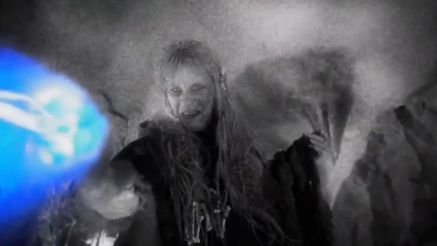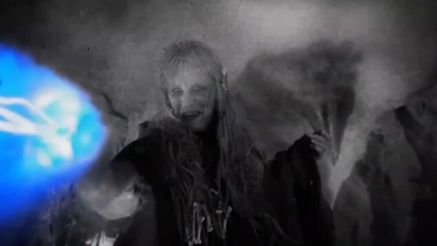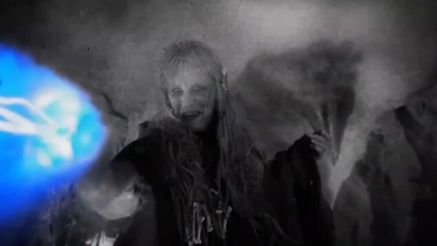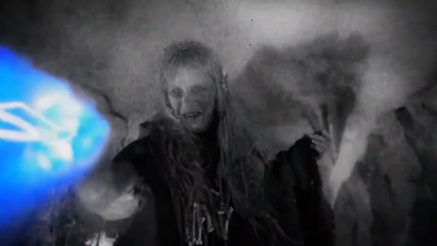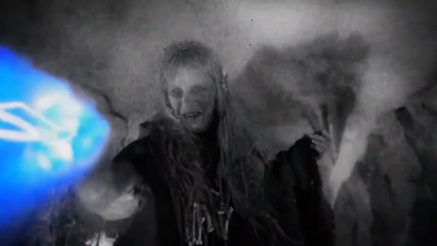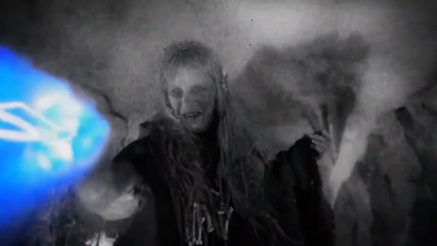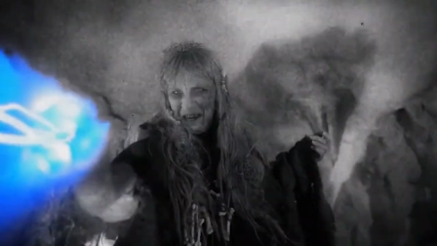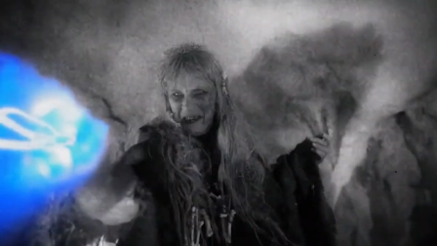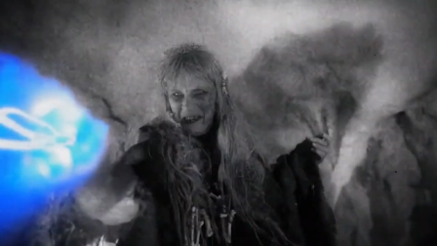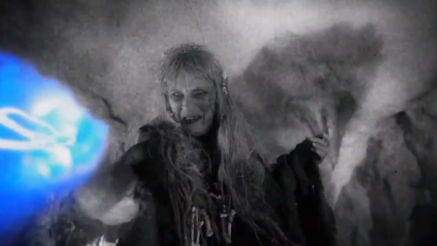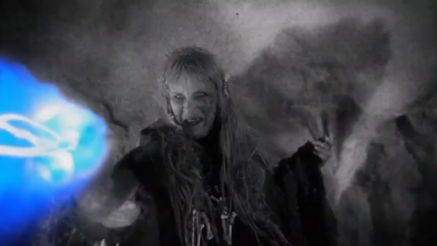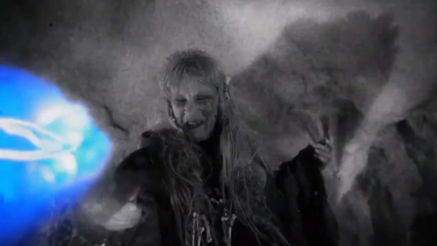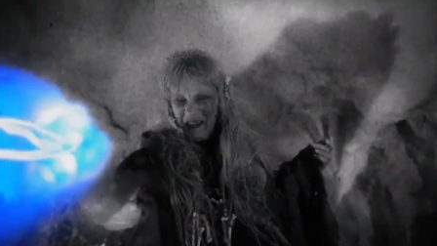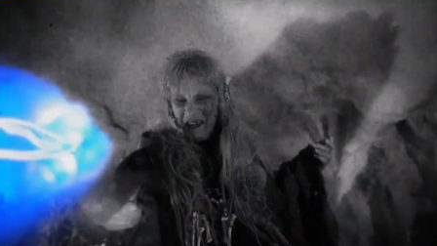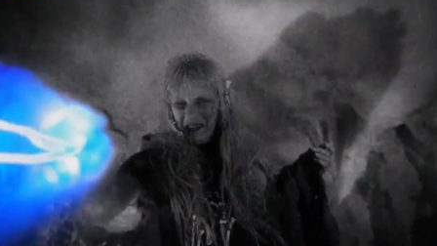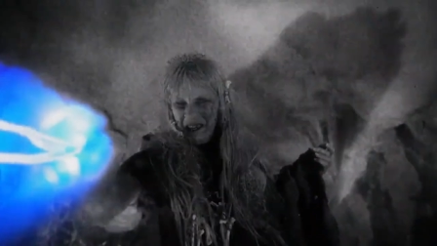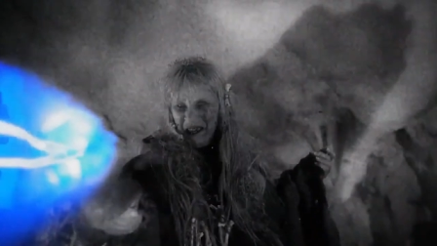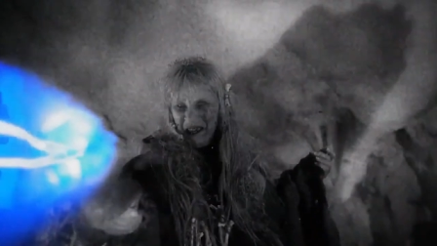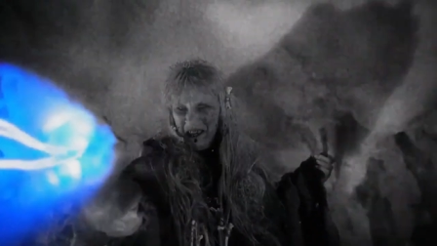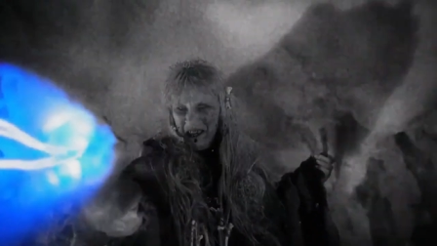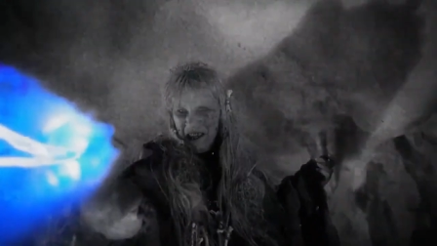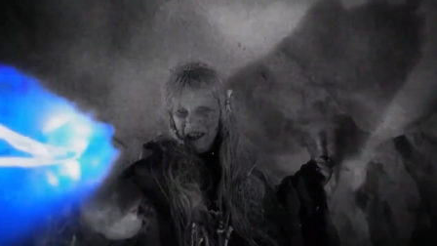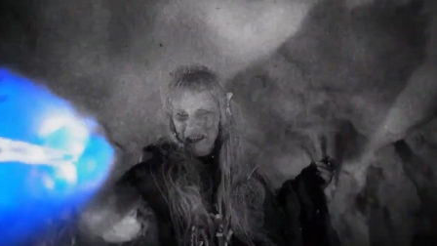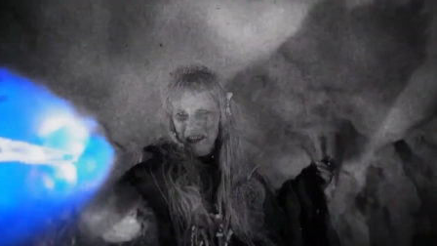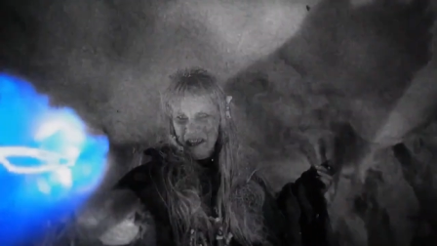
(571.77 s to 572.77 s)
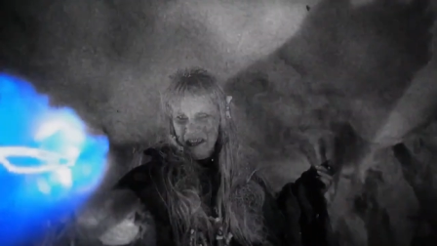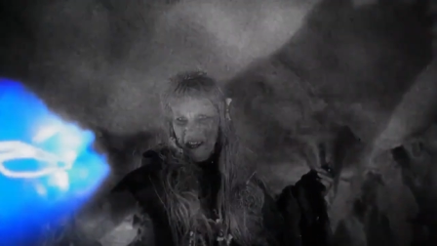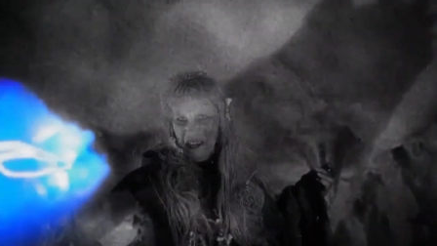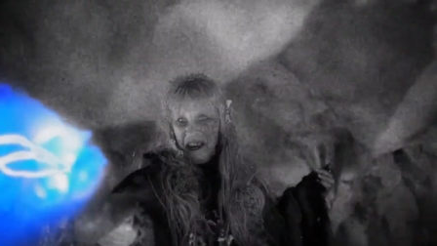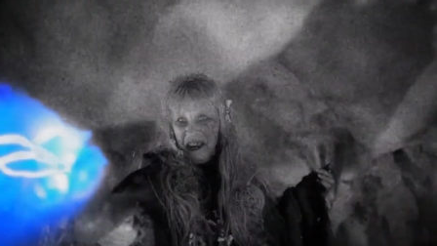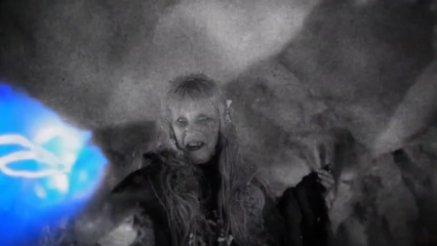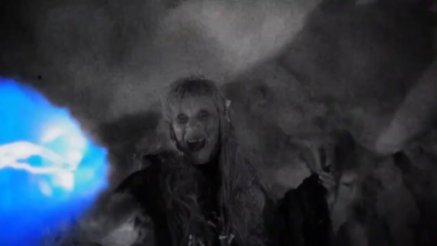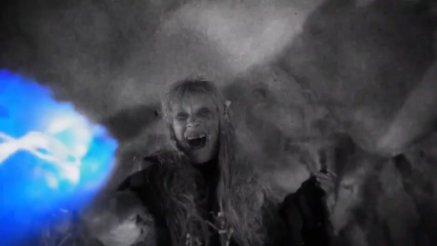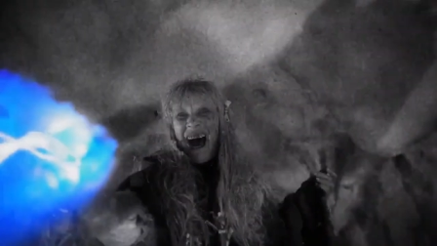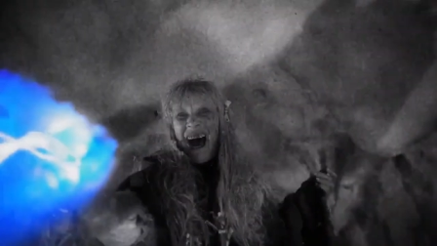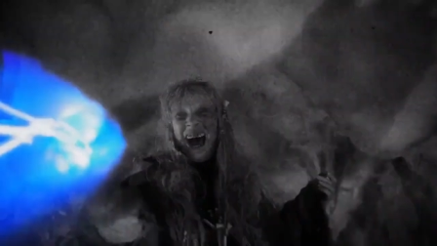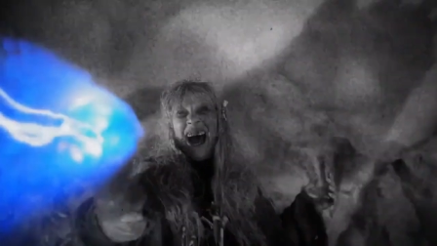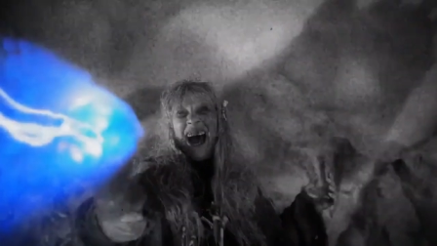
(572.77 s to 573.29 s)
then she cast a spell on a
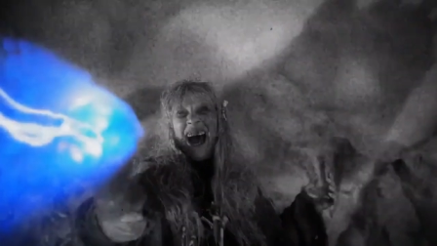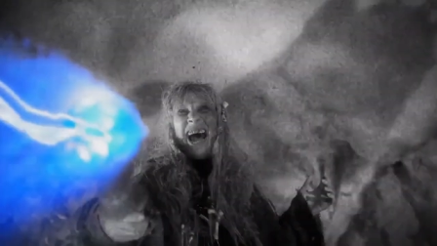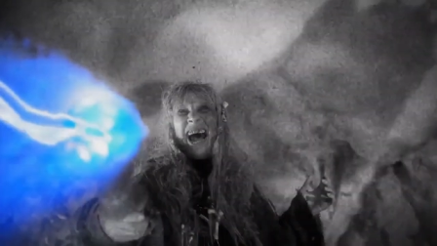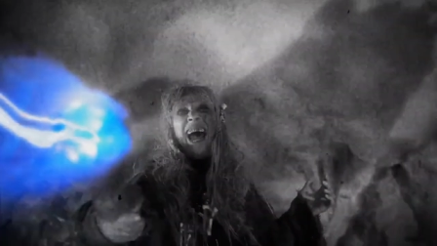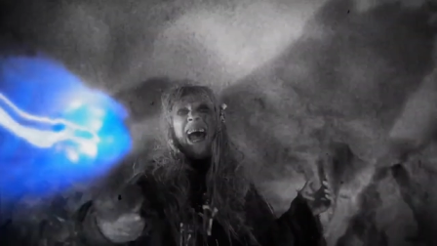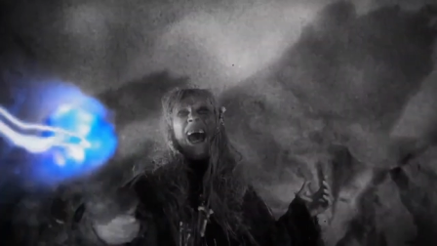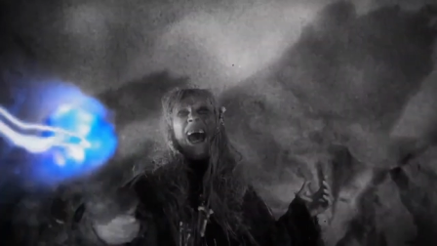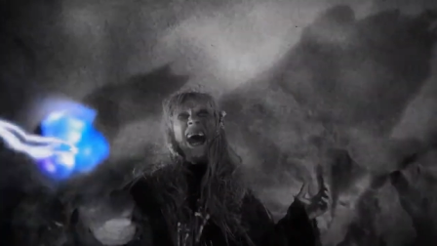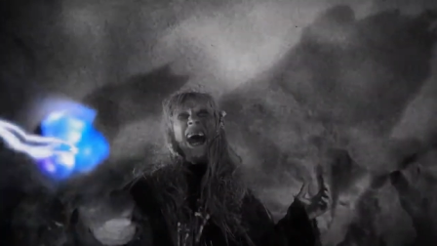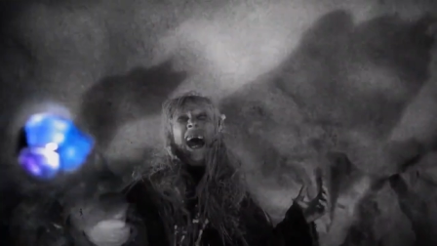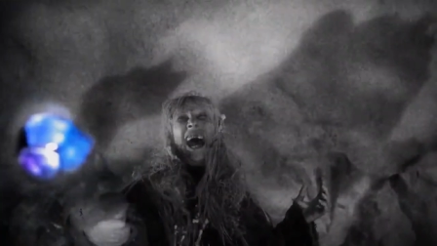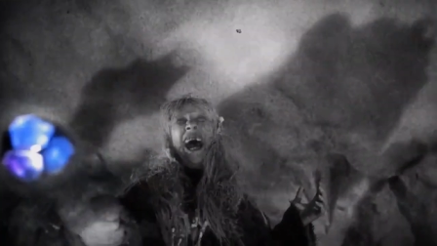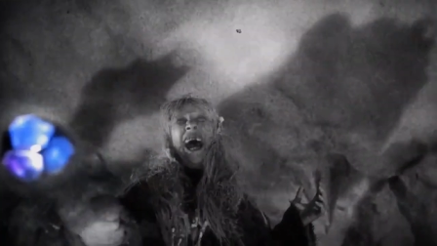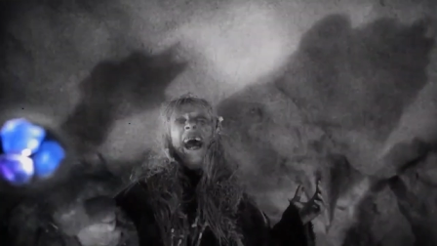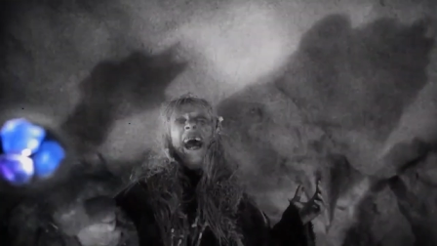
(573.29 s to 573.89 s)
frog becoming